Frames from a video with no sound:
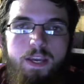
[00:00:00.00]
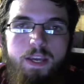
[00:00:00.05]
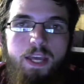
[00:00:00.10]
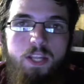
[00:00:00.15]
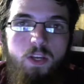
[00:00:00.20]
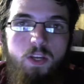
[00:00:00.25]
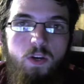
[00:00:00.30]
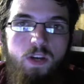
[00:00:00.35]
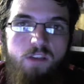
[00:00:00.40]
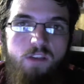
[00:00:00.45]

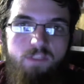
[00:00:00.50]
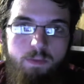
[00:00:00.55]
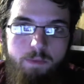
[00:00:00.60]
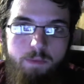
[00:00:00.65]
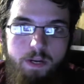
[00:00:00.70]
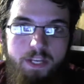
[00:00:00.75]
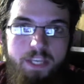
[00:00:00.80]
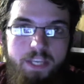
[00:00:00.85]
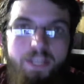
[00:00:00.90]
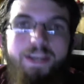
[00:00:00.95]
Hello
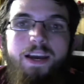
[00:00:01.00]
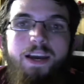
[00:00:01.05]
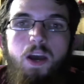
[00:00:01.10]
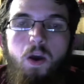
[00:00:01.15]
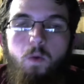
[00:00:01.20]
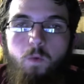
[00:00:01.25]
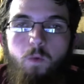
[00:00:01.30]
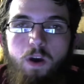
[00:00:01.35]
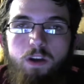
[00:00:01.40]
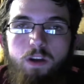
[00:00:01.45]
everybody,
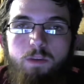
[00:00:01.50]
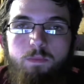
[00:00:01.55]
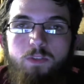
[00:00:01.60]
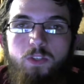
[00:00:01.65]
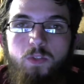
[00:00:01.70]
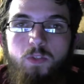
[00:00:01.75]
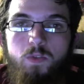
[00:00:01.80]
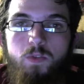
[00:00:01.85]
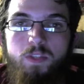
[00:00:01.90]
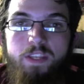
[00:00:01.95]
welcome
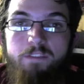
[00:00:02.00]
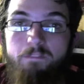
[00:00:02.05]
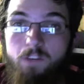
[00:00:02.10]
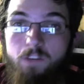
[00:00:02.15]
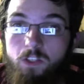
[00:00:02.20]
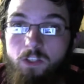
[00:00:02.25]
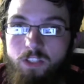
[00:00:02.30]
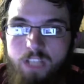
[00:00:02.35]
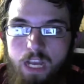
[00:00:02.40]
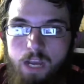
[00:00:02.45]
to the
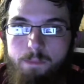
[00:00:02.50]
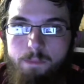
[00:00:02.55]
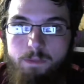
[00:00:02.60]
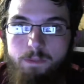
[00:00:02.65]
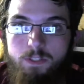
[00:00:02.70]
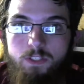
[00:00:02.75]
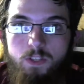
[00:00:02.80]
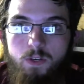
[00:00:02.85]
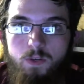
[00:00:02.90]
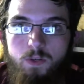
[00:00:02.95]
first
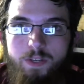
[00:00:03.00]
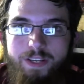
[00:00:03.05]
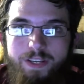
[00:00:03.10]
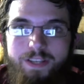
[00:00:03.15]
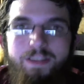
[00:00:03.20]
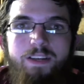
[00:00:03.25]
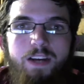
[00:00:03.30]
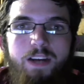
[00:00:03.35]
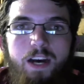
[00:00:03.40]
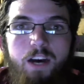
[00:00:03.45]
episode
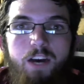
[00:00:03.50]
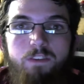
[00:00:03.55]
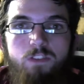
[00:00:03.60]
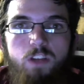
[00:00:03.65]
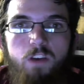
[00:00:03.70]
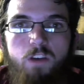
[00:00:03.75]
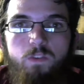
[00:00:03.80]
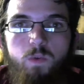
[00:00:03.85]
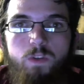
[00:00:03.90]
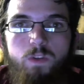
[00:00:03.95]
of
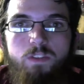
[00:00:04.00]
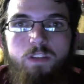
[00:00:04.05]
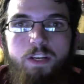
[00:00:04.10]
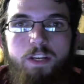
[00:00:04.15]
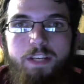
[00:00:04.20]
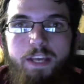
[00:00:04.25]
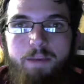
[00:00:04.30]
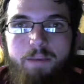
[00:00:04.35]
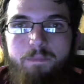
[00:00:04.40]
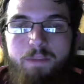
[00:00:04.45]
Software
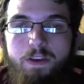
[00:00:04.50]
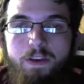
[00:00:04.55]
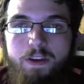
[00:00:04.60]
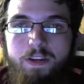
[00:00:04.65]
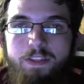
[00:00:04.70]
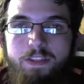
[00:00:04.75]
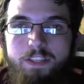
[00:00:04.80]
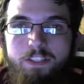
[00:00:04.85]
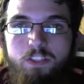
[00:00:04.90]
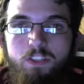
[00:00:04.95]
Sunday.
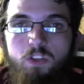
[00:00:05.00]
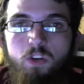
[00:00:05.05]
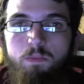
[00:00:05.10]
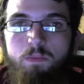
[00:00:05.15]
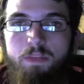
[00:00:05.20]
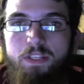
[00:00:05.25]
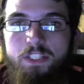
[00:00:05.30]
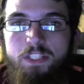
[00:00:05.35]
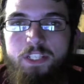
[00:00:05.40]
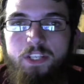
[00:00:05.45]
This is going to be
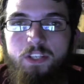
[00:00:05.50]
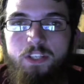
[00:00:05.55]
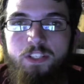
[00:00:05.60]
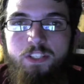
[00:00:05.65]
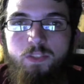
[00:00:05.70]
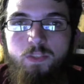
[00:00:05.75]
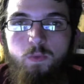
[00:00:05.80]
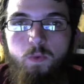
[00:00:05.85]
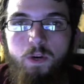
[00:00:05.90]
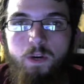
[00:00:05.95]
a series
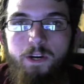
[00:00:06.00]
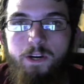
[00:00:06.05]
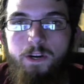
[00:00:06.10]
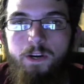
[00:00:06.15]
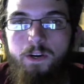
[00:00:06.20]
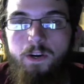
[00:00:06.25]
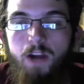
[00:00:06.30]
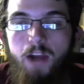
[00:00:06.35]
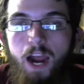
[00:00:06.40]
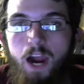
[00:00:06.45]

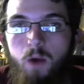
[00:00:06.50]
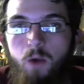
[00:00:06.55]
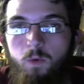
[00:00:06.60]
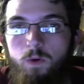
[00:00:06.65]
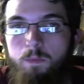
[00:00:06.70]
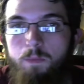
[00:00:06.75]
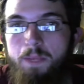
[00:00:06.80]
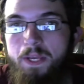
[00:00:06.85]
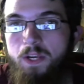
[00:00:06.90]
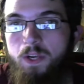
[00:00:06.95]
where I will
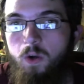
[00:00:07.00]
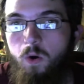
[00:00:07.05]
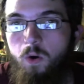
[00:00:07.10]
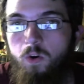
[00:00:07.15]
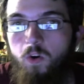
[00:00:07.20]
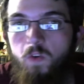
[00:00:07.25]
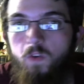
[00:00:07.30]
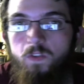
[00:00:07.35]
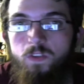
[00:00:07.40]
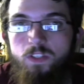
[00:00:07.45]
be going
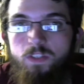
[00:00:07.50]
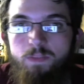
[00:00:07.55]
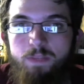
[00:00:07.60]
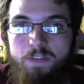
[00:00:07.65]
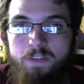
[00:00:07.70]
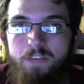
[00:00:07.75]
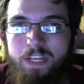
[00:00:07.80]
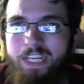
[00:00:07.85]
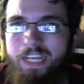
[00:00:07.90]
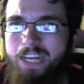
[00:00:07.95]
over some
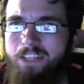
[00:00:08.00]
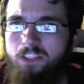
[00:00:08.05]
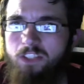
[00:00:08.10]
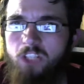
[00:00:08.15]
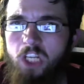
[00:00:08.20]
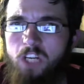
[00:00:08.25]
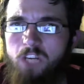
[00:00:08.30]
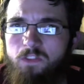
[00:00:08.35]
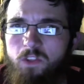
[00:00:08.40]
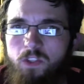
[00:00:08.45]
different kinds of
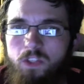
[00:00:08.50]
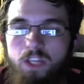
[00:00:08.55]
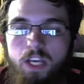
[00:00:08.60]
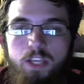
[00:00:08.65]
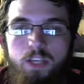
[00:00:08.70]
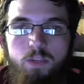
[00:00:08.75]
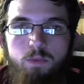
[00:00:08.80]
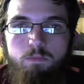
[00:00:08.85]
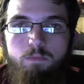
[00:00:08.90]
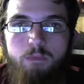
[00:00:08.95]
software that
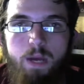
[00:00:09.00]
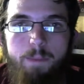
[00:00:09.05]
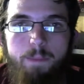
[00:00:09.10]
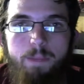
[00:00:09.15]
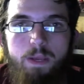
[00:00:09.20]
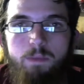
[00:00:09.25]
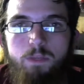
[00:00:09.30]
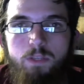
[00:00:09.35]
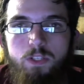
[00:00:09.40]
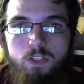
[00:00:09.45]
you might be
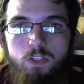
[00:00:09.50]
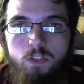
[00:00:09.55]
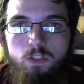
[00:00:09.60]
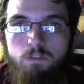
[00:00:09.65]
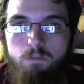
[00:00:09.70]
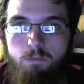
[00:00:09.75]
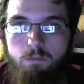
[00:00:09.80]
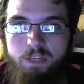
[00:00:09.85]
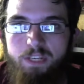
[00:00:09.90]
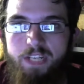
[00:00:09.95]
able to use
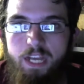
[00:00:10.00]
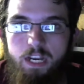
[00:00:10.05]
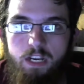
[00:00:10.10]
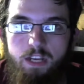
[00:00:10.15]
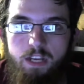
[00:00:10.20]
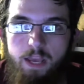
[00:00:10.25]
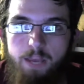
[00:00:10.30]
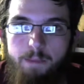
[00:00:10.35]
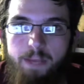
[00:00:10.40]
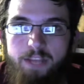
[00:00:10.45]
from a
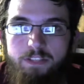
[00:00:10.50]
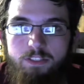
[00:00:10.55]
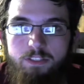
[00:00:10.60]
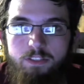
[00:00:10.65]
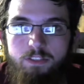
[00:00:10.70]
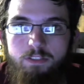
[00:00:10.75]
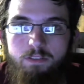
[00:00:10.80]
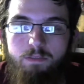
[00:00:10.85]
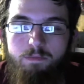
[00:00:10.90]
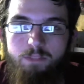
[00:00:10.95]
day-to-day -day basis,
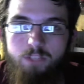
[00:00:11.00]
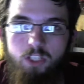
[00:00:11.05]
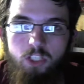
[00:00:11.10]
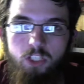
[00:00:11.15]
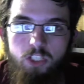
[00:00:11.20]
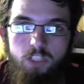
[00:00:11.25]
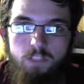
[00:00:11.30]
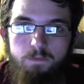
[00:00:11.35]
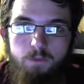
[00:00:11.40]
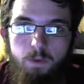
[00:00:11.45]
such
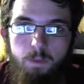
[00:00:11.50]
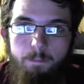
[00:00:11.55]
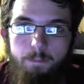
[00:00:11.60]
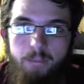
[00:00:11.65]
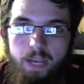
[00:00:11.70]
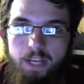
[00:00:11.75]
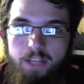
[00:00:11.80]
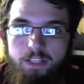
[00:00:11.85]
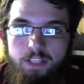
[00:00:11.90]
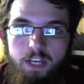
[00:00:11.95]
as from
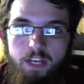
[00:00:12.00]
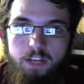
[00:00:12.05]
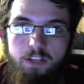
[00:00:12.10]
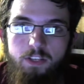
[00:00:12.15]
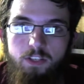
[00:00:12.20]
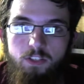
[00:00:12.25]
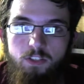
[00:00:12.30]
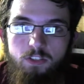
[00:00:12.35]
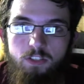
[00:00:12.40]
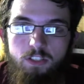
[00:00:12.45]
maintaining
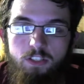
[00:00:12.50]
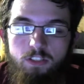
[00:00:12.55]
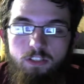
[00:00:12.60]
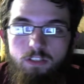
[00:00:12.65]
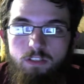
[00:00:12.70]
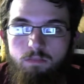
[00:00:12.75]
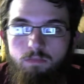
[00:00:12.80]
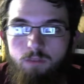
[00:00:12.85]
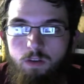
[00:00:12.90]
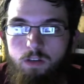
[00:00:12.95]
your
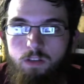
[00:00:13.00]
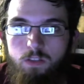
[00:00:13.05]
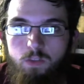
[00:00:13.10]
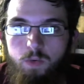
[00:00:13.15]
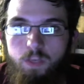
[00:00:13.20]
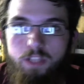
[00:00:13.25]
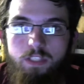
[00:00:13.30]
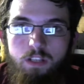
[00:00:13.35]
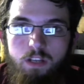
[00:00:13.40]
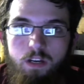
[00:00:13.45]
system all the way
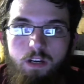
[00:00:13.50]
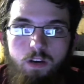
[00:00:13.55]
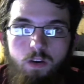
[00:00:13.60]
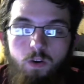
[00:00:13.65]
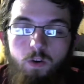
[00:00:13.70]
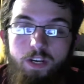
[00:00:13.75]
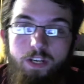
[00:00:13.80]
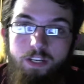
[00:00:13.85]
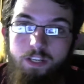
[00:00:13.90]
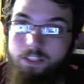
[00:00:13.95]
to
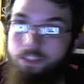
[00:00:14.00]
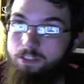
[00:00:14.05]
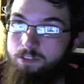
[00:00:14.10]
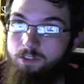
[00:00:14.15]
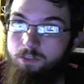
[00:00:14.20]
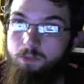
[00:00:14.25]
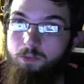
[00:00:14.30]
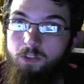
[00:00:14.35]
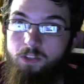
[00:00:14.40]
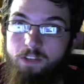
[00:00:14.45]
organizing your
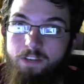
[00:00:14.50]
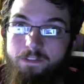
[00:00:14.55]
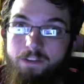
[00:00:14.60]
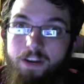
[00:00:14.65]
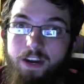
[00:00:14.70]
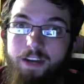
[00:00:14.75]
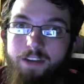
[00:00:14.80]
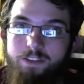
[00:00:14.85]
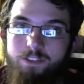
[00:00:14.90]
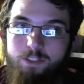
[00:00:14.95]
music
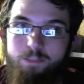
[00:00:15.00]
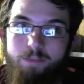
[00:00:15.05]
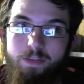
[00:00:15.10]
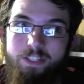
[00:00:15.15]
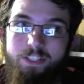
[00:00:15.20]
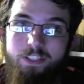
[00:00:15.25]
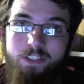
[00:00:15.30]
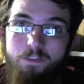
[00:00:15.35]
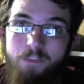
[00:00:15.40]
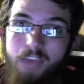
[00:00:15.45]
files,
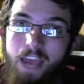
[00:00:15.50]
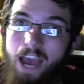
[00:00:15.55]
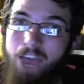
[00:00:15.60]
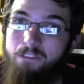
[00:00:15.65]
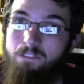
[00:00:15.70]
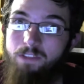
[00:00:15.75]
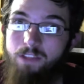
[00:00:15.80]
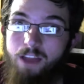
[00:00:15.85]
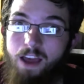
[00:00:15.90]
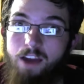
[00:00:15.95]
especially if you have a
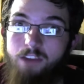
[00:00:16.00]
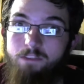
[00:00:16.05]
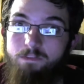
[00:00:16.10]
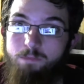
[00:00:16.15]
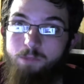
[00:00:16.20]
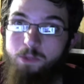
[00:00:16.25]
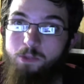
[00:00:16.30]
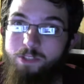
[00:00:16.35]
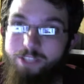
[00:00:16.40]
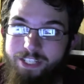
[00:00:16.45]
lot of
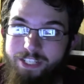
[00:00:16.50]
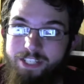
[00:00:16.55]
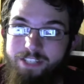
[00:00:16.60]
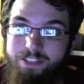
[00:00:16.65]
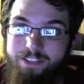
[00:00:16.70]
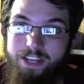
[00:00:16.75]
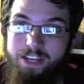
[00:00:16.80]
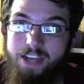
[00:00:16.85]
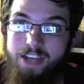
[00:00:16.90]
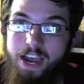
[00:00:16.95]
music,
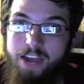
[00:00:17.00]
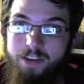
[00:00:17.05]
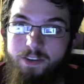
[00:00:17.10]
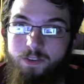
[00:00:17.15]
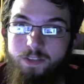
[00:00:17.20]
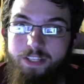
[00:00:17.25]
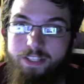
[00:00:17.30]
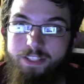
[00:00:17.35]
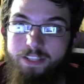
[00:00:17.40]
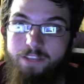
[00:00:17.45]
like I do,
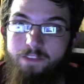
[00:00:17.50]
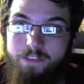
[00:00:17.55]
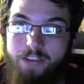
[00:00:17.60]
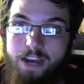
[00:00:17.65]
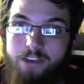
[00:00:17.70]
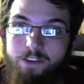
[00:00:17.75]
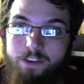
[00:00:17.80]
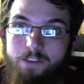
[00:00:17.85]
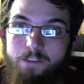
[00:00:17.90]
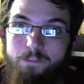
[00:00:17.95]
because I've got
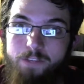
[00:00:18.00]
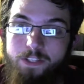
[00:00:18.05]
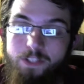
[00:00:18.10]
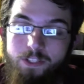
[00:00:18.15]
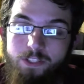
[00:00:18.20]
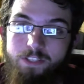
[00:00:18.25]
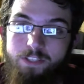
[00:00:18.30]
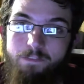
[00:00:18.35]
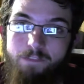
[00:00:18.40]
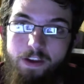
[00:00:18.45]
roughly close
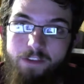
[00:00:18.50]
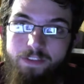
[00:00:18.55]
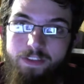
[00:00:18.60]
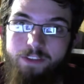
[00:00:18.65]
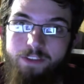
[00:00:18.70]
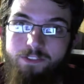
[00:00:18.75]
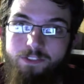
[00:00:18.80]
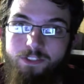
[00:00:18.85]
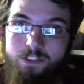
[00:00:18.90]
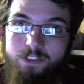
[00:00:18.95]
to 5,000
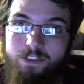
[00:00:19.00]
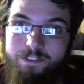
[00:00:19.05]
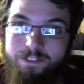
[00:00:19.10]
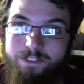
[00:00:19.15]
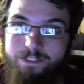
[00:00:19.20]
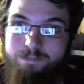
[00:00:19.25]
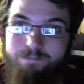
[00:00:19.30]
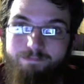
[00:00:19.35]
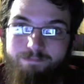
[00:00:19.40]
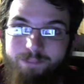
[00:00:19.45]
songs
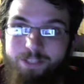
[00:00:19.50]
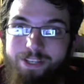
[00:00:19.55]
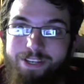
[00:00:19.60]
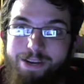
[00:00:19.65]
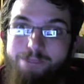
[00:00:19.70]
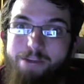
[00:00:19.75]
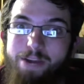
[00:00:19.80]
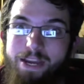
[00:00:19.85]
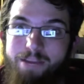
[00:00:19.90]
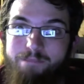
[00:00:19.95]
sitting on
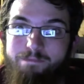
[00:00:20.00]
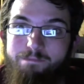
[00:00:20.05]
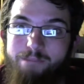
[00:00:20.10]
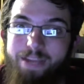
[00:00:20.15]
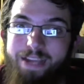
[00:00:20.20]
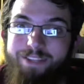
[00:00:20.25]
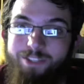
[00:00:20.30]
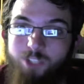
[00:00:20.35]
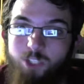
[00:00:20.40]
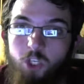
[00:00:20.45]
my
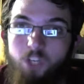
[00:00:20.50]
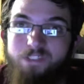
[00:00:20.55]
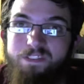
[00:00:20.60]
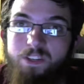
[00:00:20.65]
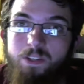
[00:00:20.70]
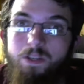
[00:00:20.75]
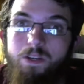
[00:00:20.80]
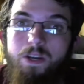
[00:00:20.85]
main server.